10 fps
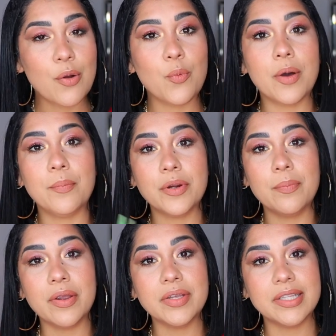What
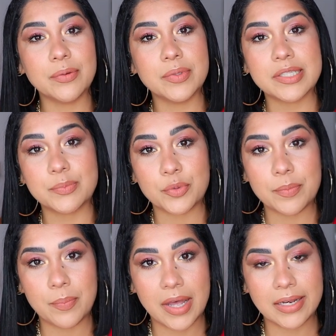Burberry did with the
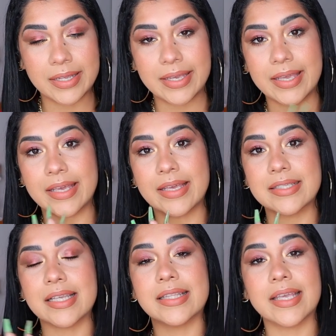spring palette
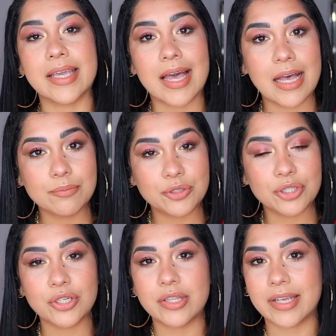is they
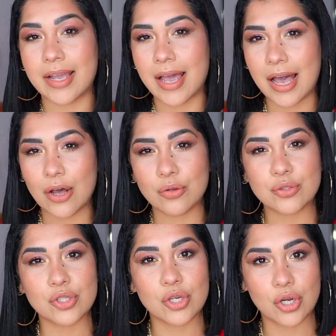captured the
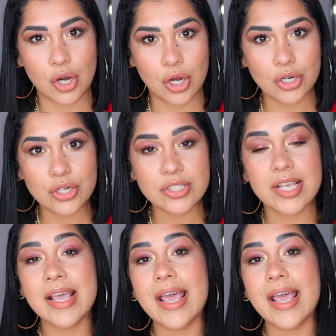house colors